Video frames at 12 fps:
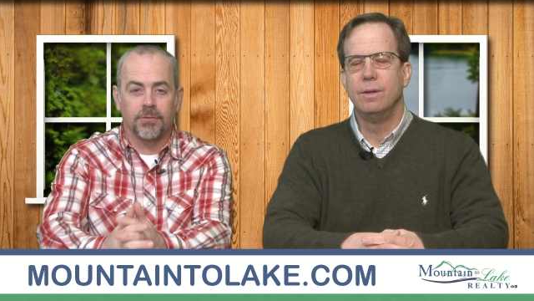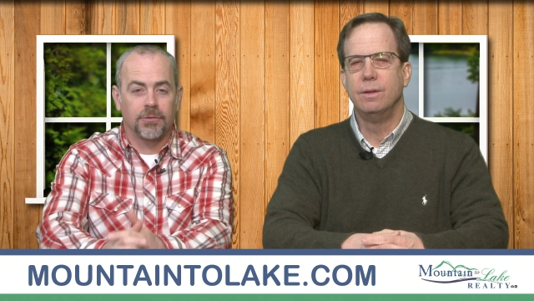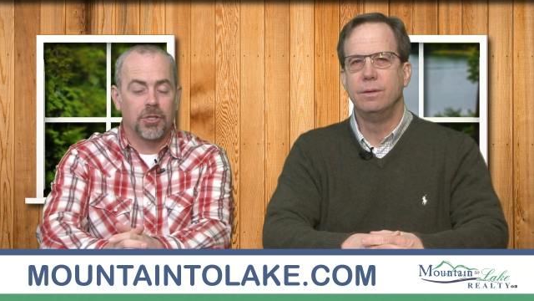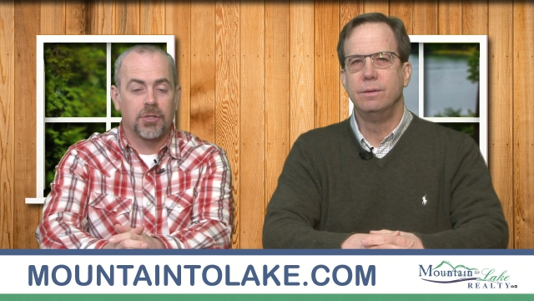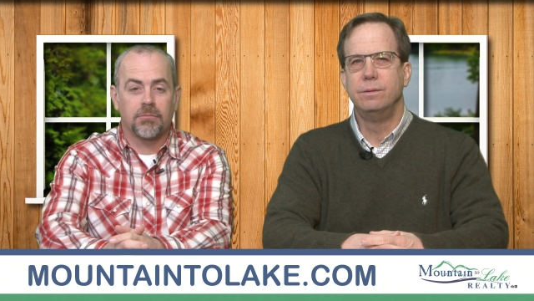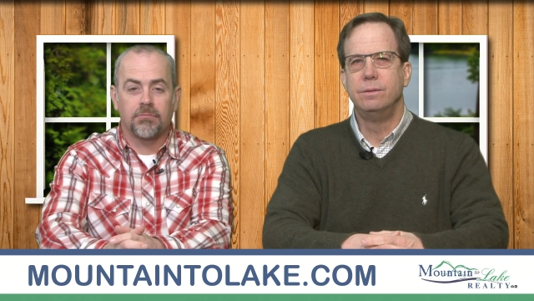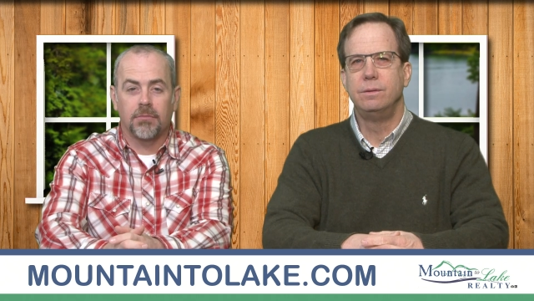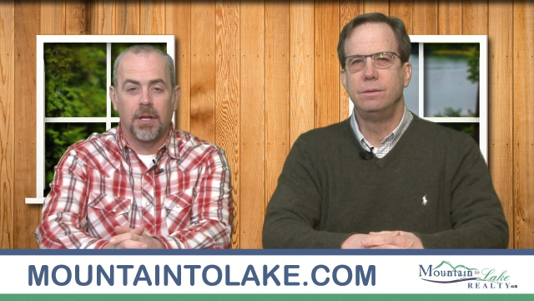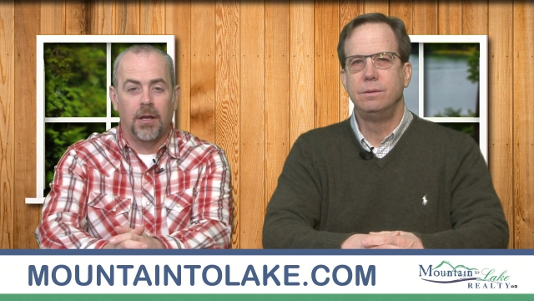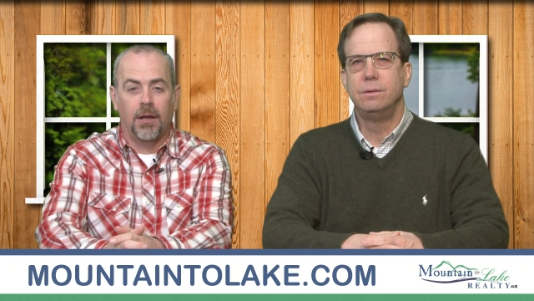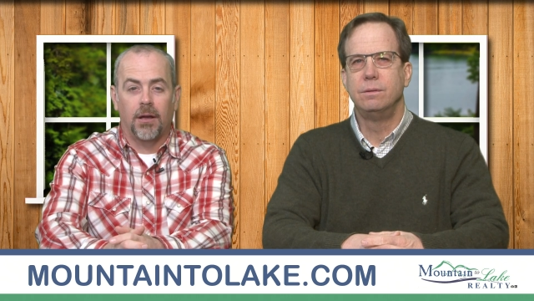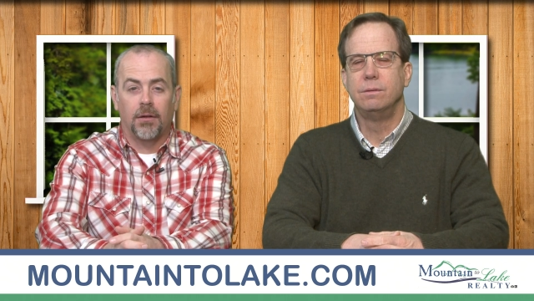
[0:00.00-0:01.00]
Speaker 1: Just
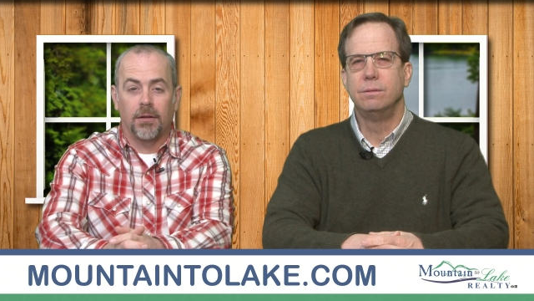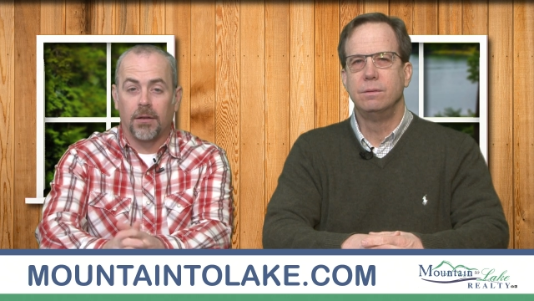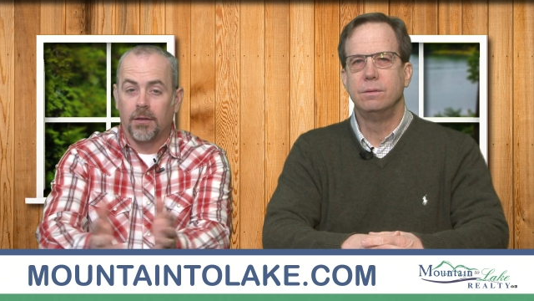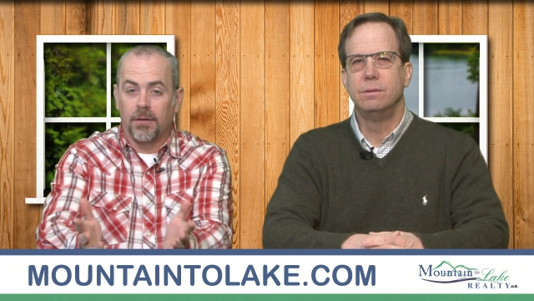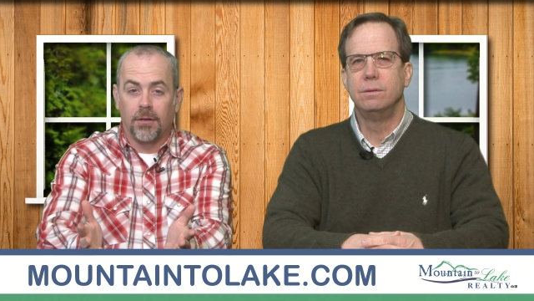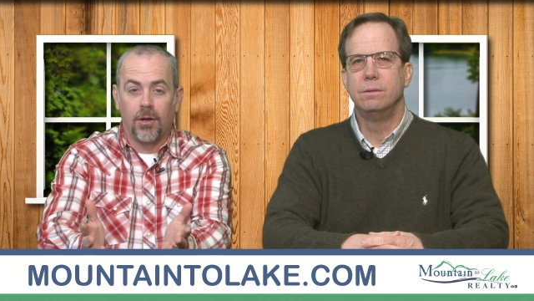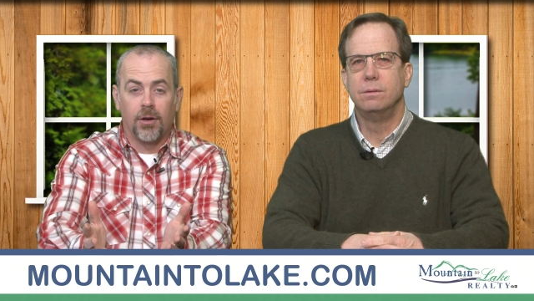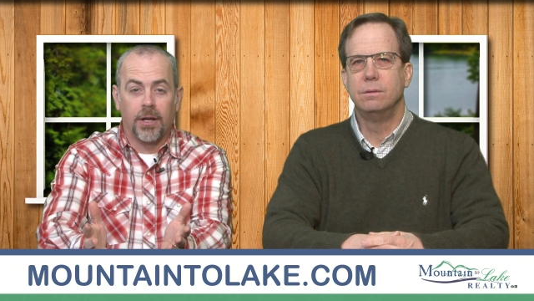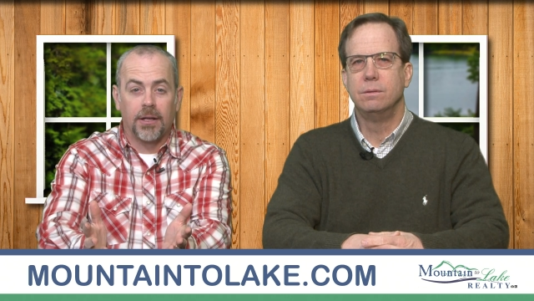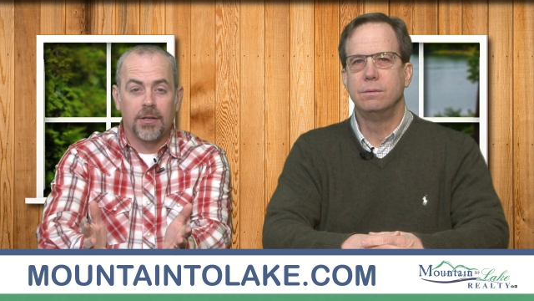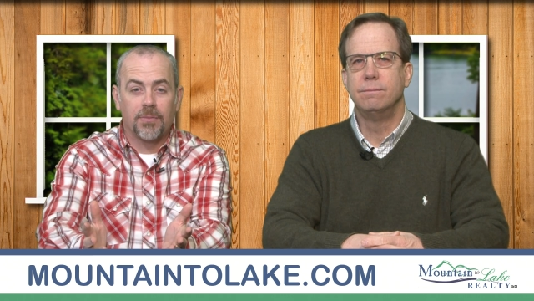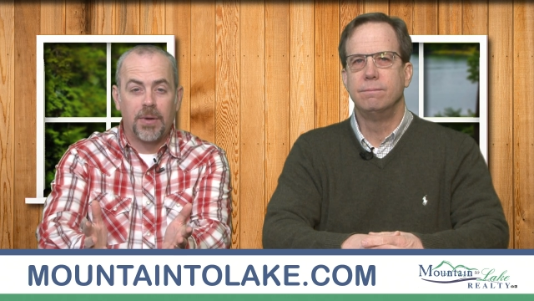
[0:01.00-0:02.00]
log
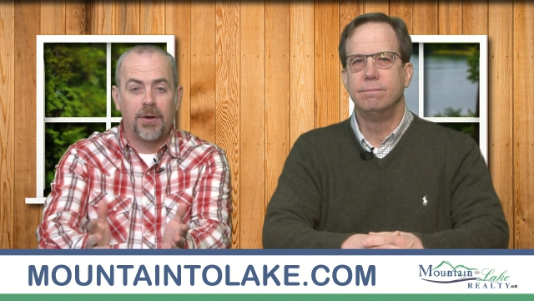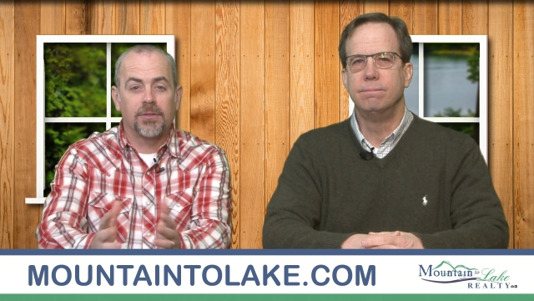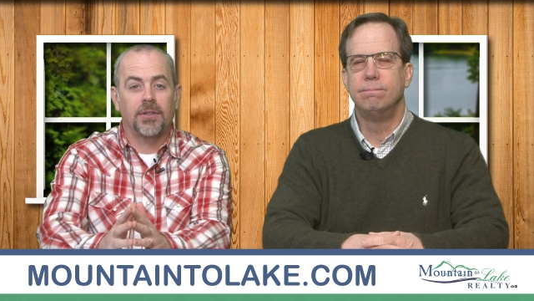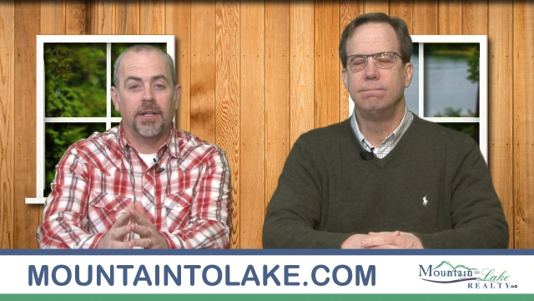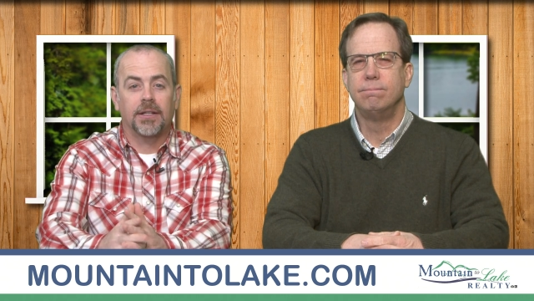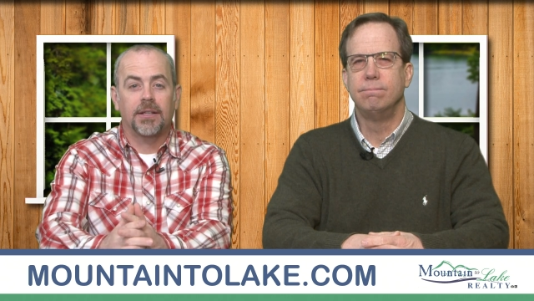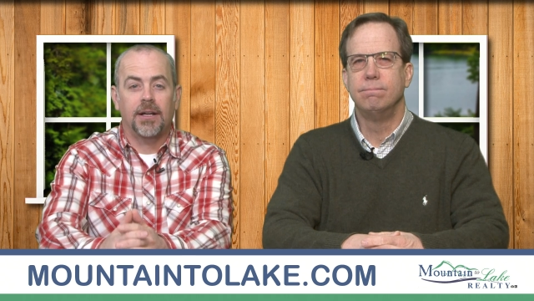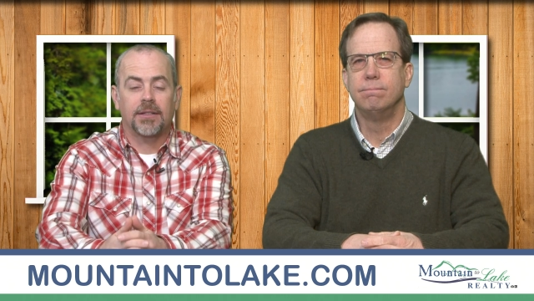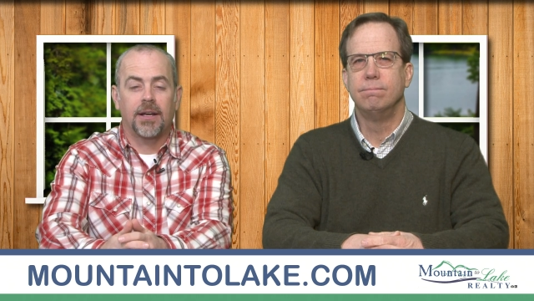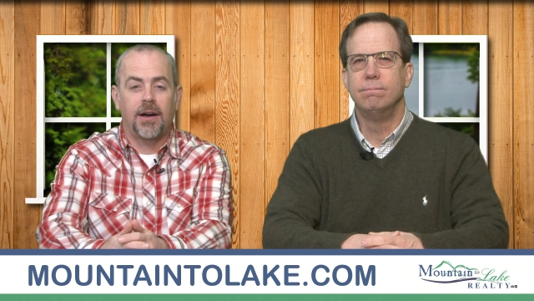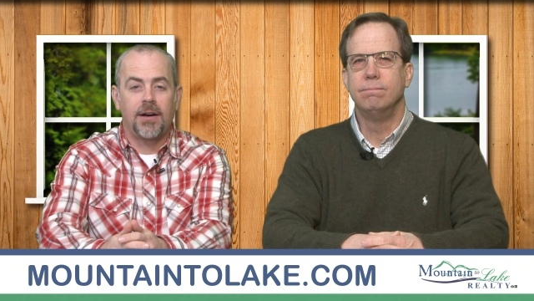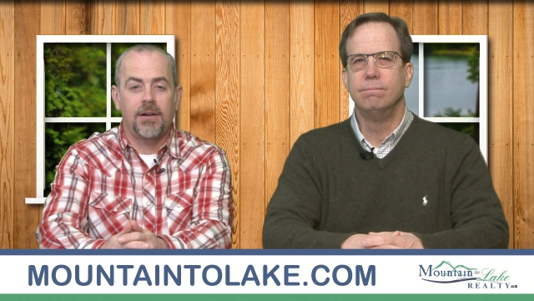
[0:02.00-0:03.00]
in to
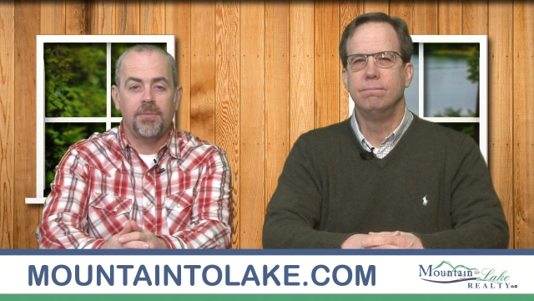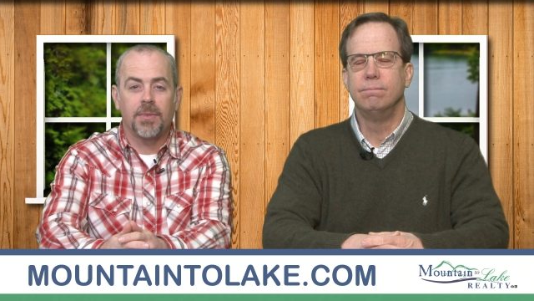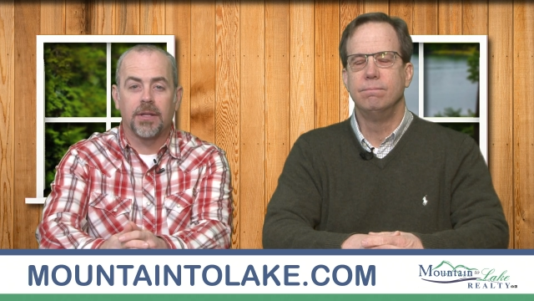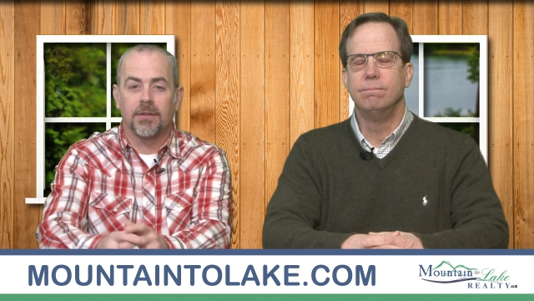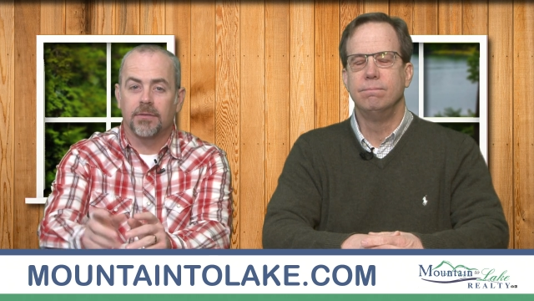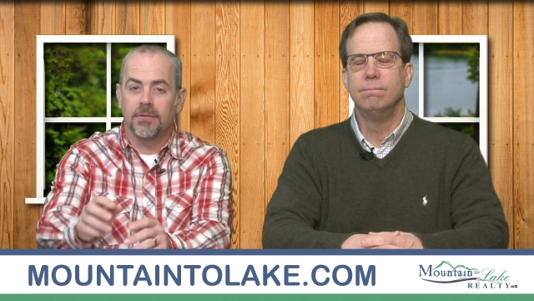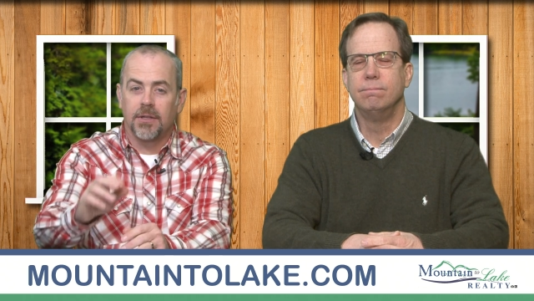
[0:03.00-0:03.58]
mountainlake.com and